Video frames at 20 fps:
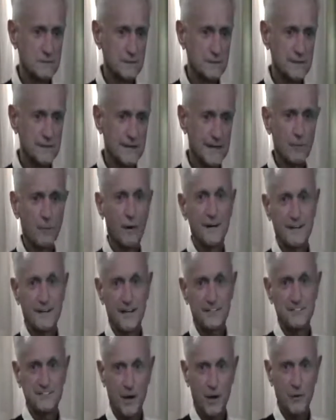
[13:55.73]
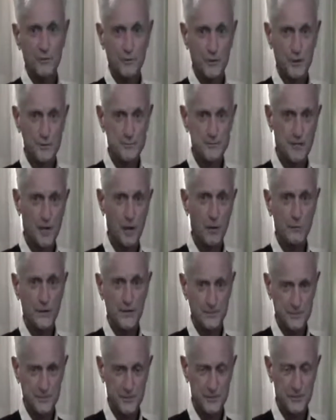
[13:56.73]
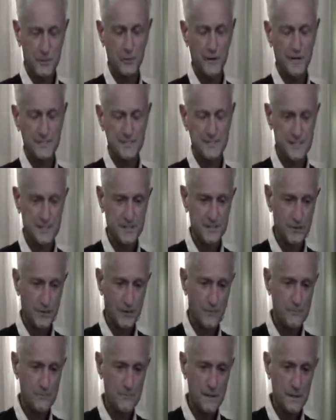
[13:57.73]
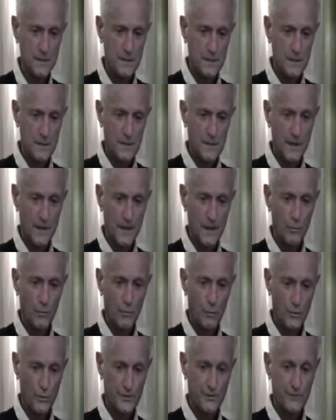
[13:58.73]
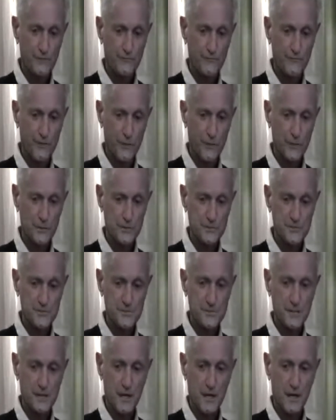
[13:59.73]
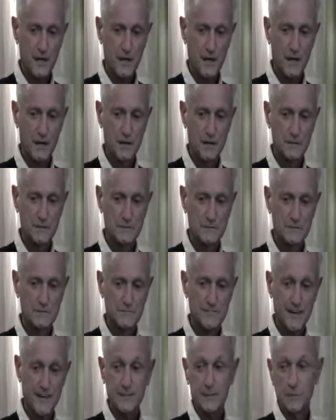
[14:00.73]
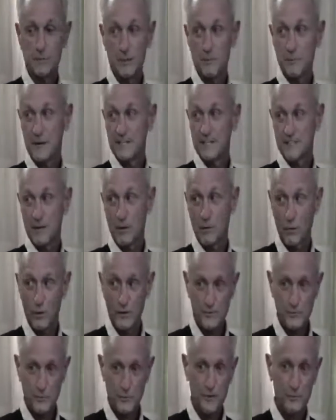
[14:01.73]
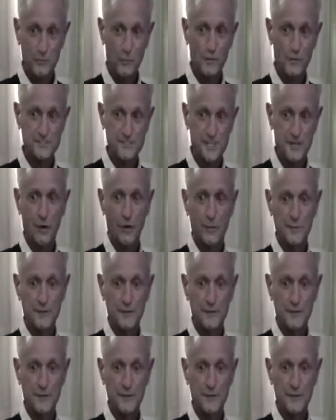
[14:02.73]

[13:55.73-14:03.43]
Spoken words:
Anyway, now it's called CRIPS, Complex Regional Pain Syndrome. And one of the first phantom limb pains I worked with was an Army